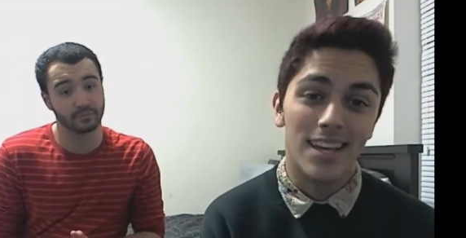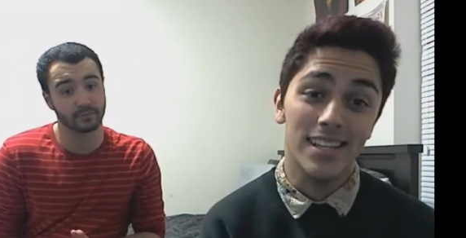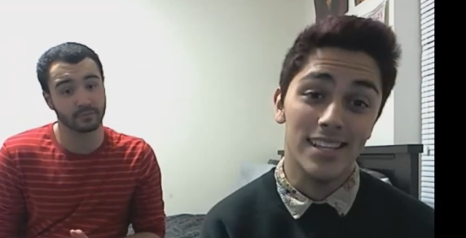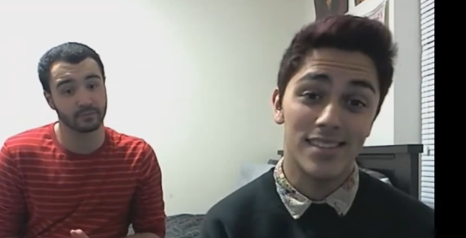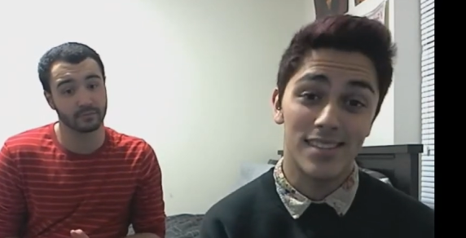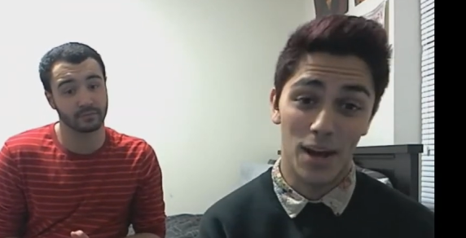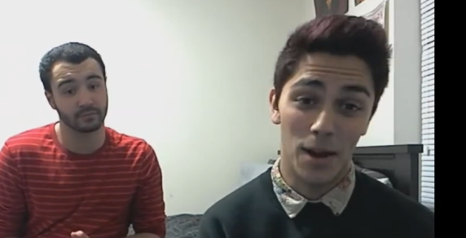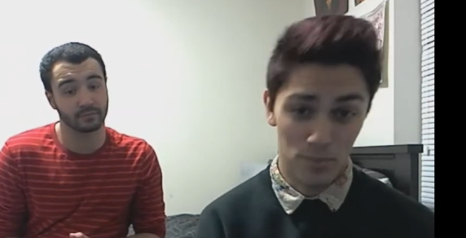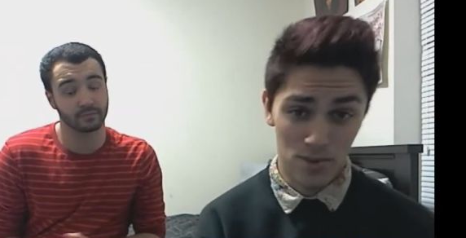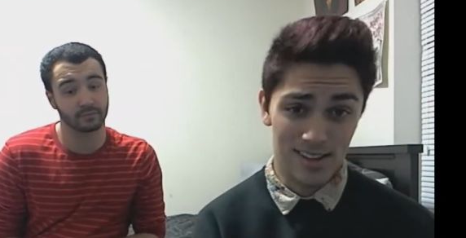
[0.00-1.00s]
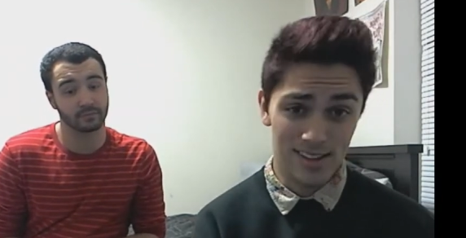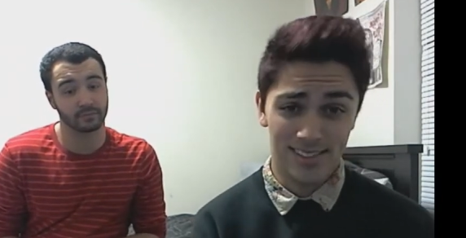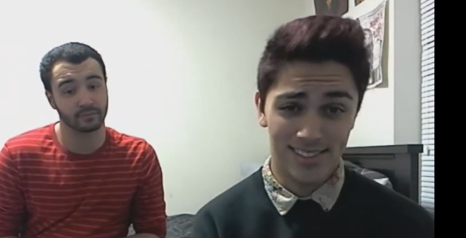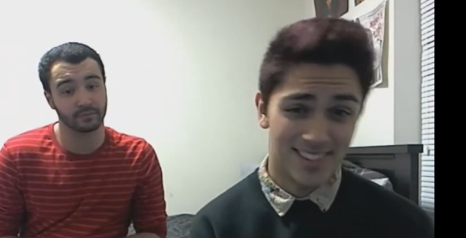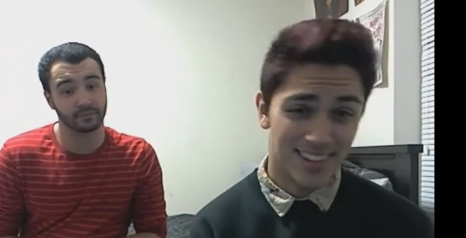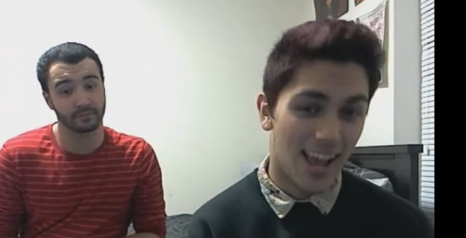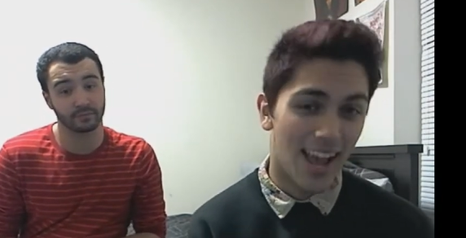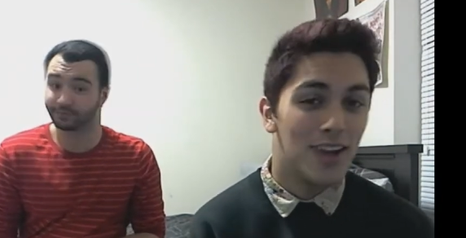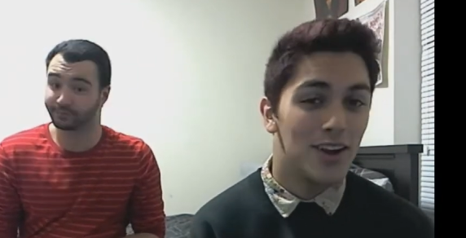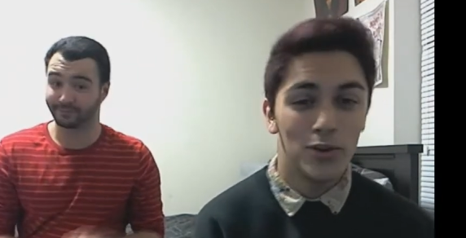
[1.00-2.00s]
Speaker 1: is umbrellas.
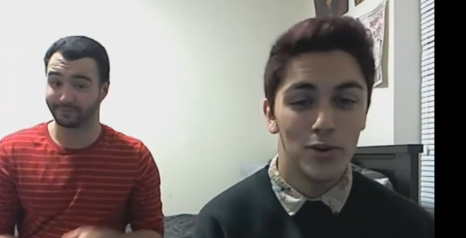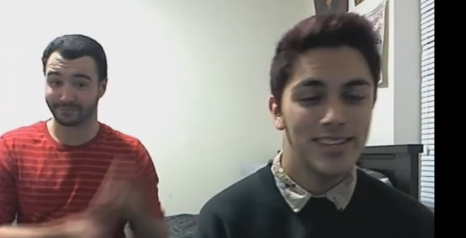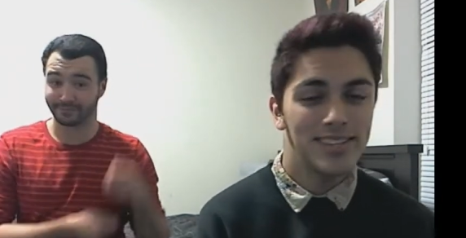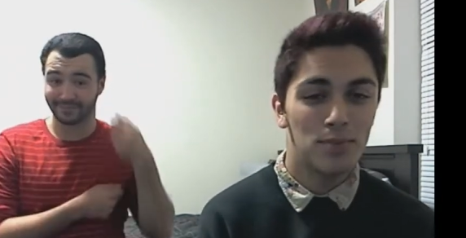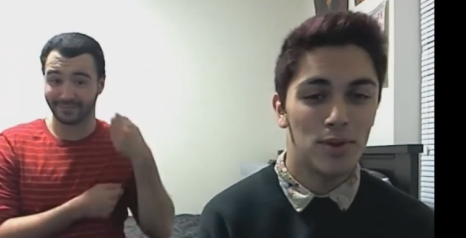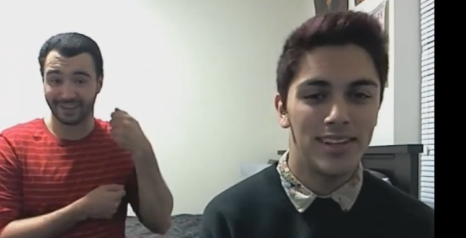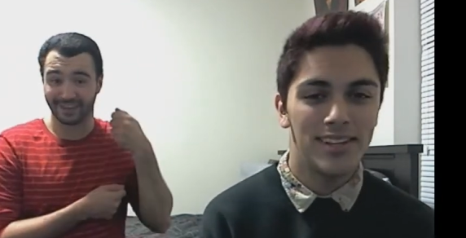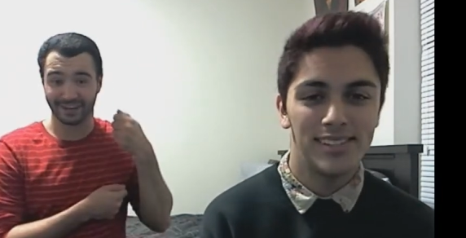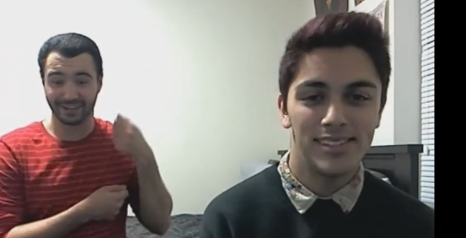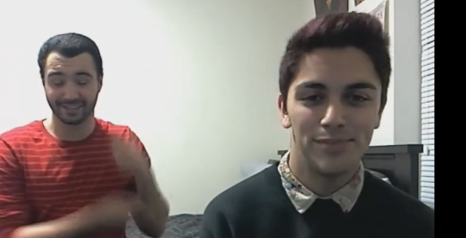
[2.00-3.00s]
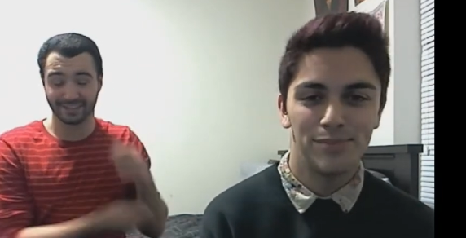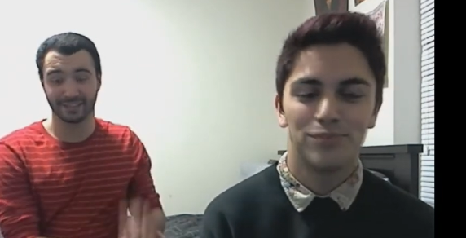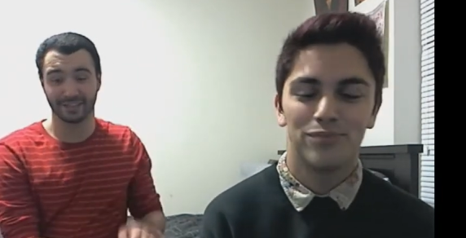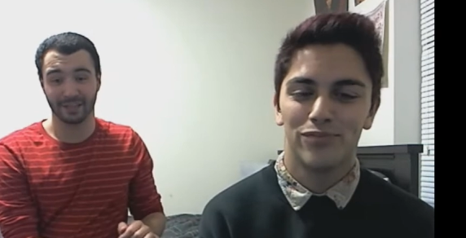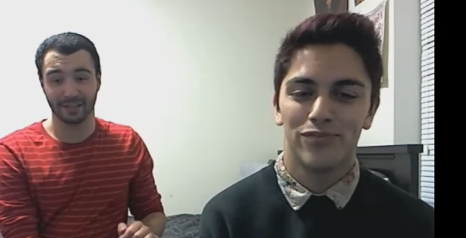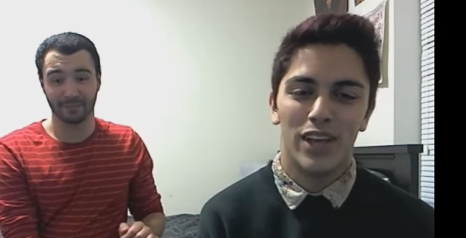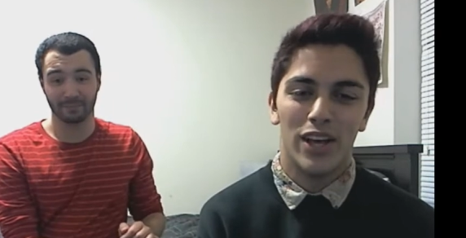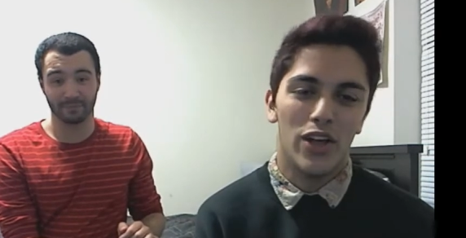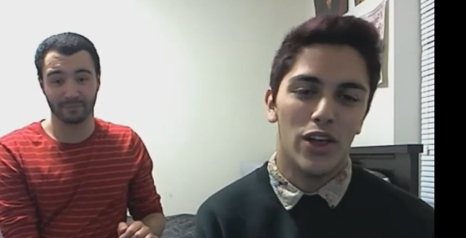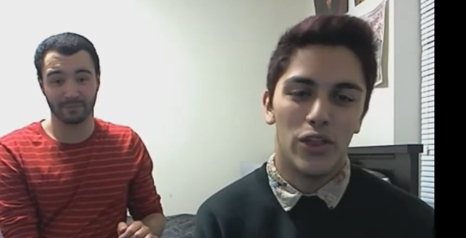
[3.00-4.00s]
And who needs umbrellas?
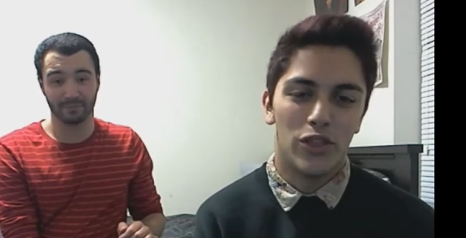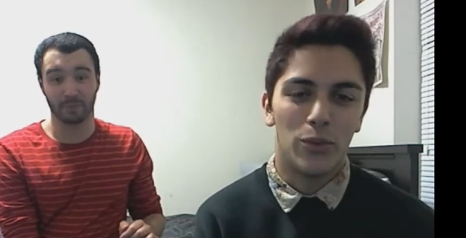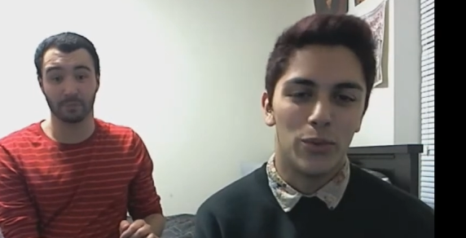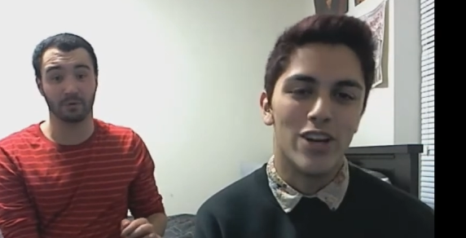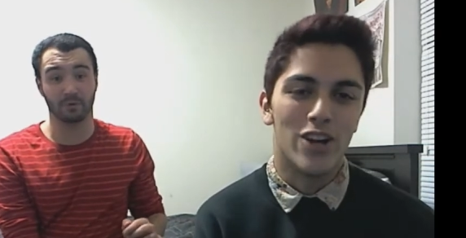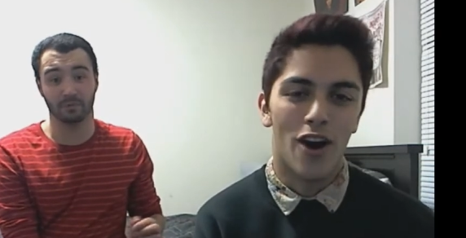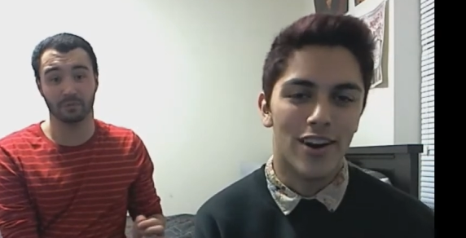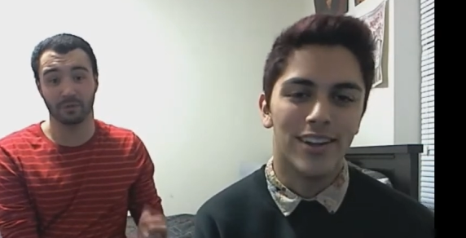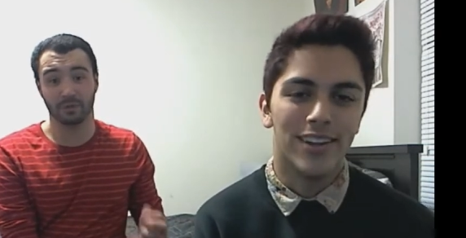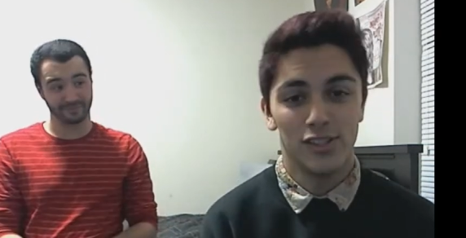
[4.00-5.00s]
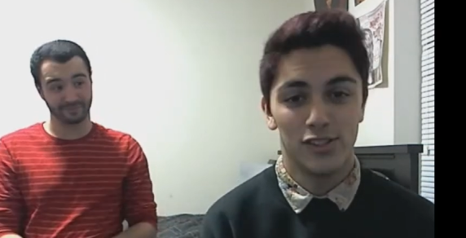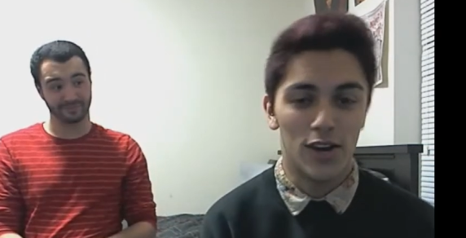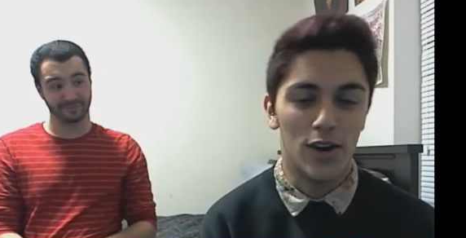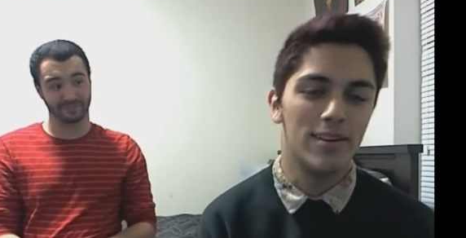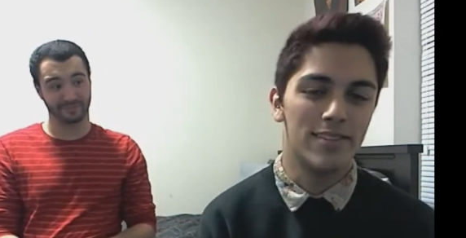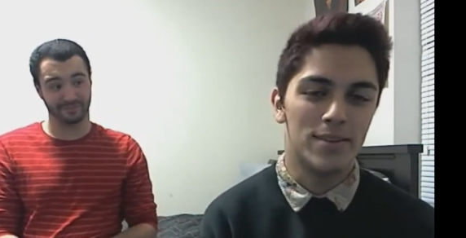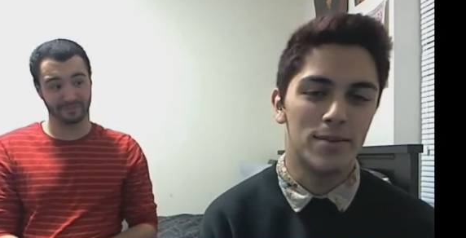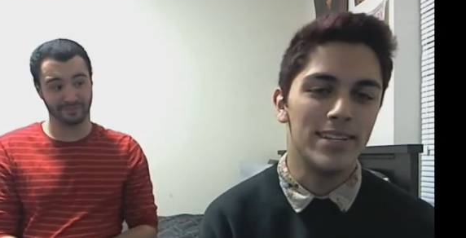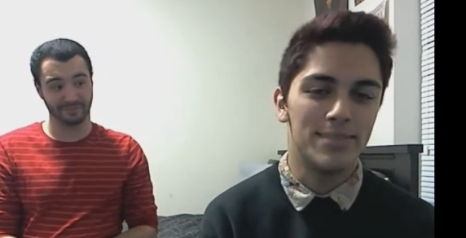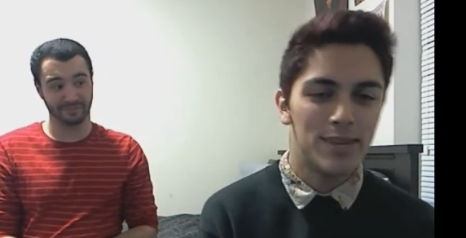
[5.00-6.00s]
The mm-hmm. weak hearted. So if
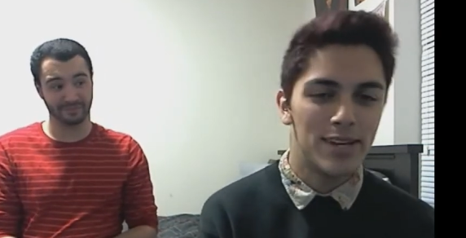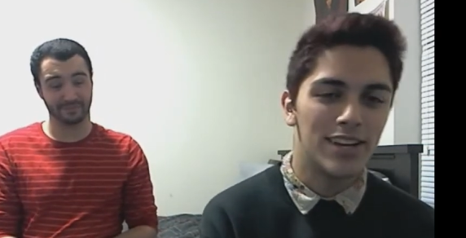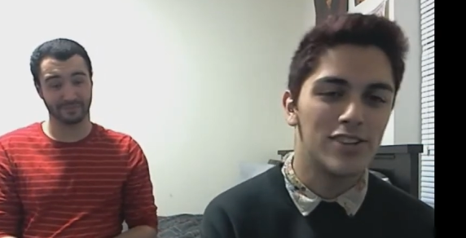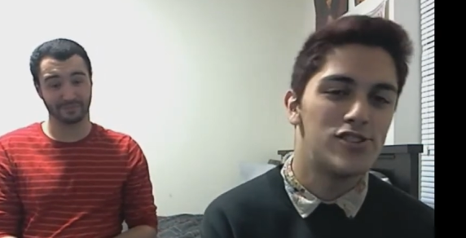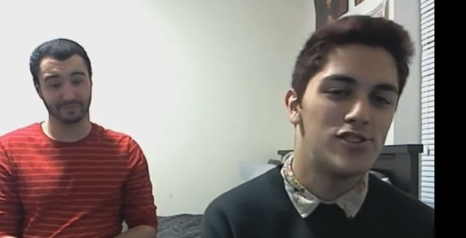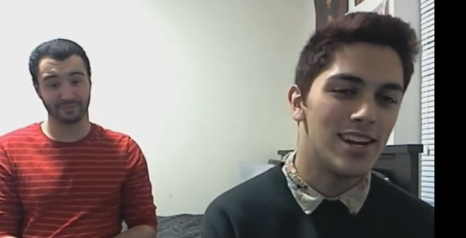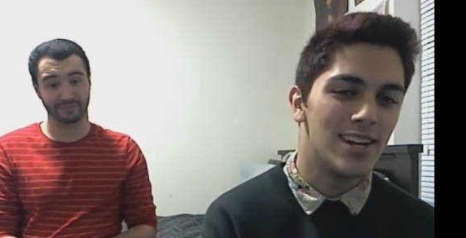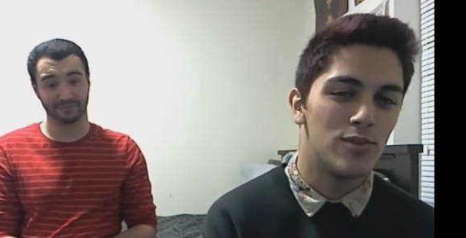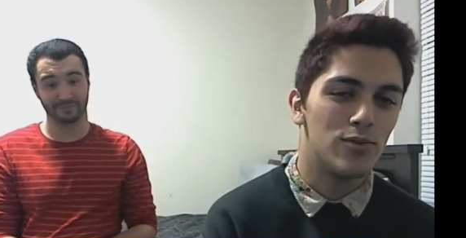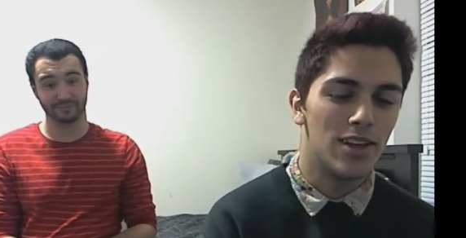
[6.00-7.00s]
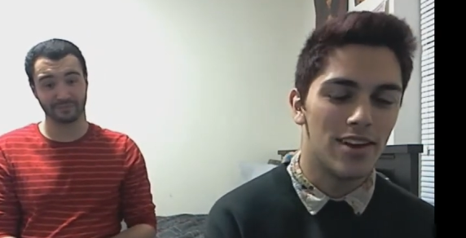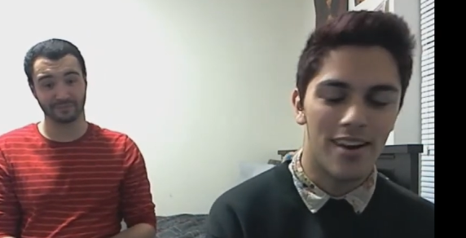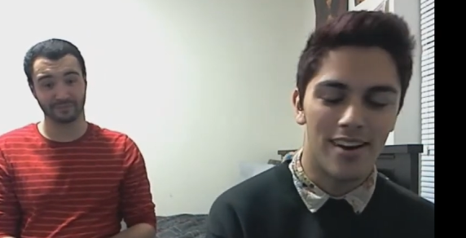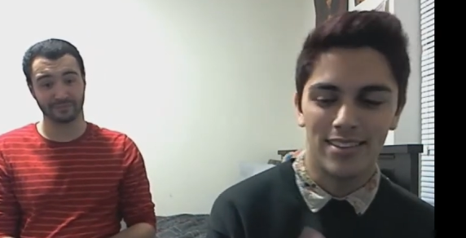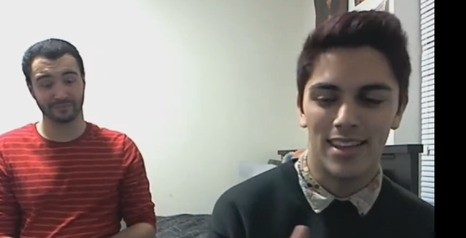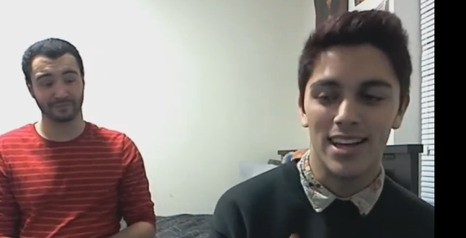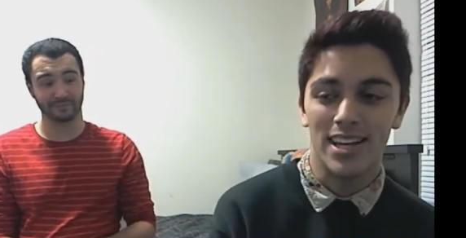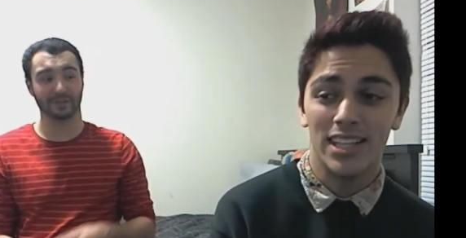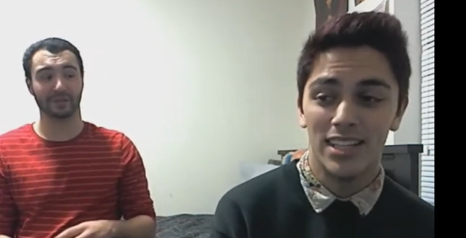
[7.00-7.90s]
somebody's being shaded really hard, like